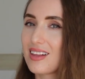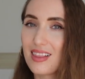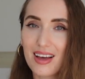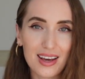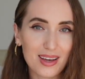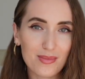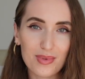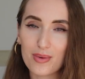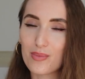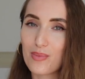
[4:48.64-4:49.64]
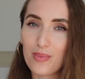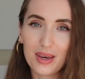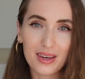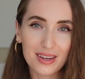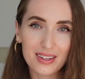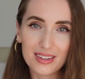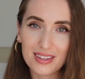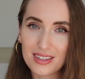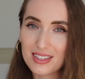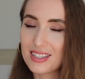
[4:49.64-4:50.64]
climb, build,
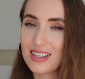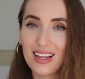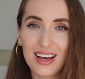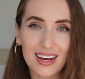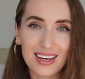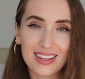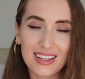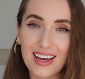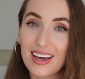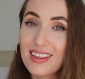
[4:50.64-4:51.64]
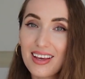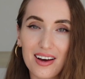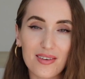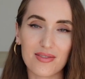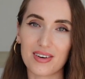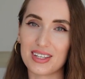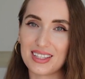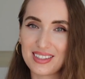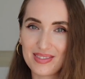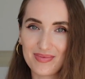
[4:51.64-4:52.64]
slide, and have fun.
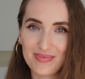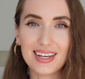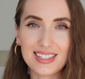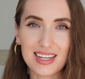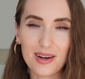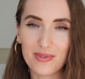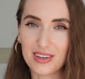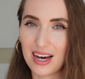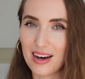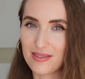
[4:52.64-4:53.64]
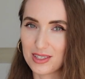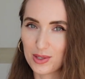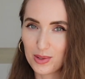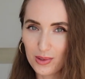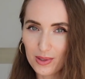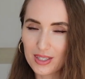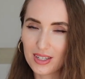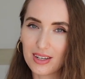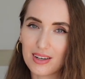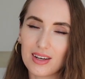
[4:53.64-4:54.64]
Next up, we have a
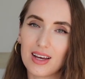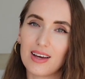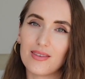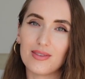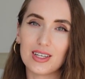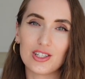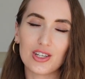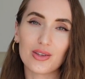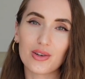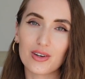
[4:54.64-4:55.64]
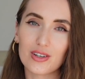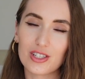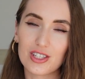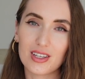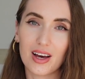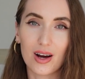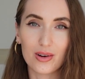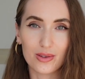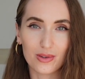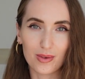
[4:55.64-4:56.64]
scooter, which encourages
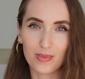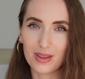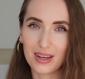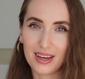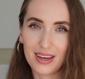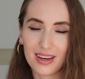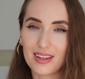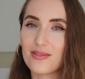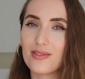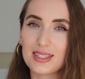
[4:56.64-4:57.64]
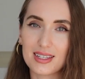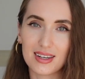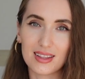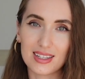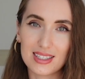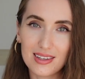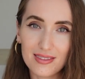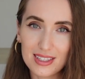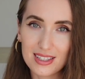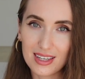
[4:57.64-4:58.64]
outdoor play and physical
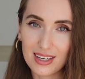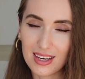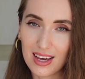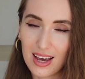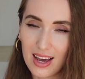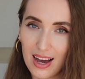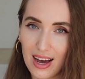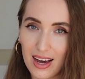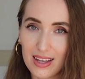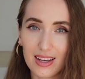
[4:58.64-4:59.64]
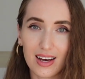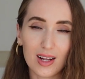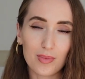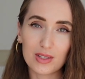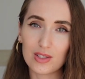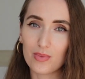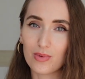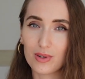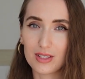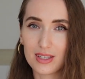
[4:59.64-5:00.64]
activity. and help in
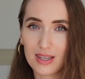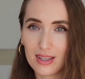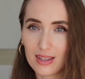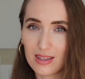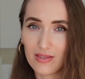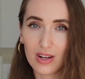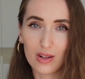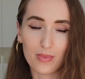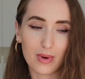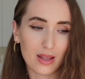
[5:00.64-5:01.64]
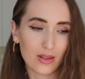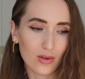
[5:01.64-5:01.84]
supporting the development